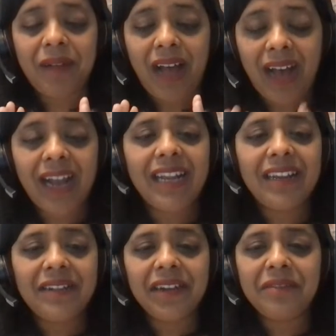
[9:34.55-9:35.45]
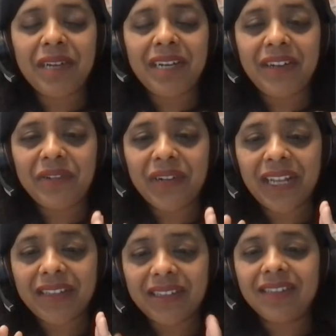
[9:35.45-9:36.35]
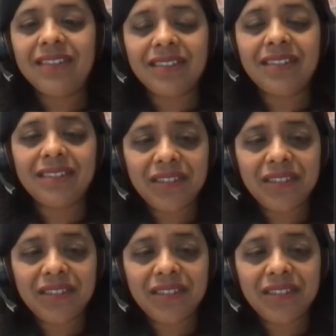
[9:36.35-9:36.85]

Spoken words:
highly recommend you take this